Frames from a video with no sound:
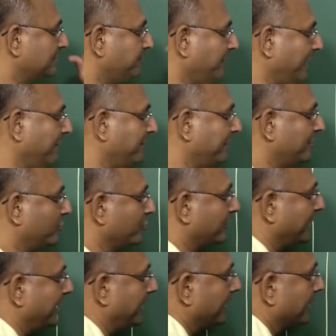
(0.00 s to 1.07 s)
is 5 into
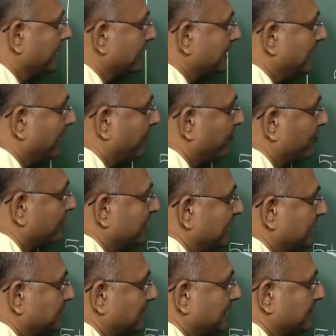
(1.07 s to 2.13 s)
t, therefore
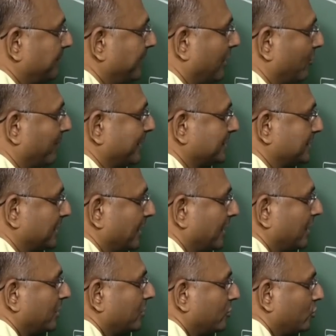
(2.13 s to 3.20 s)
this must be how much?
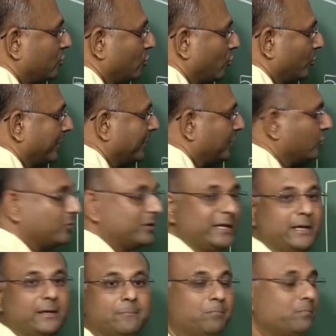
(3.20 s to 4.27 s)
2 into
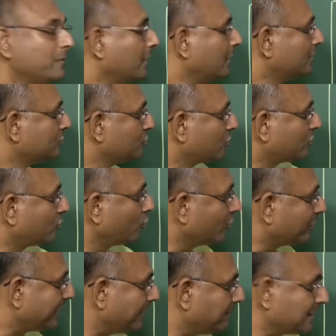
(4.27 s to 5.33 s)
t. So
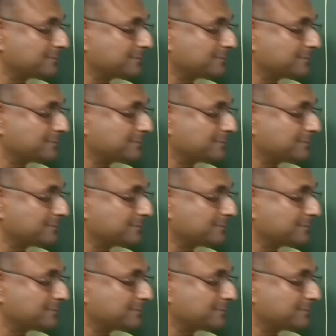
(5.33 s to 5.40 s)
2t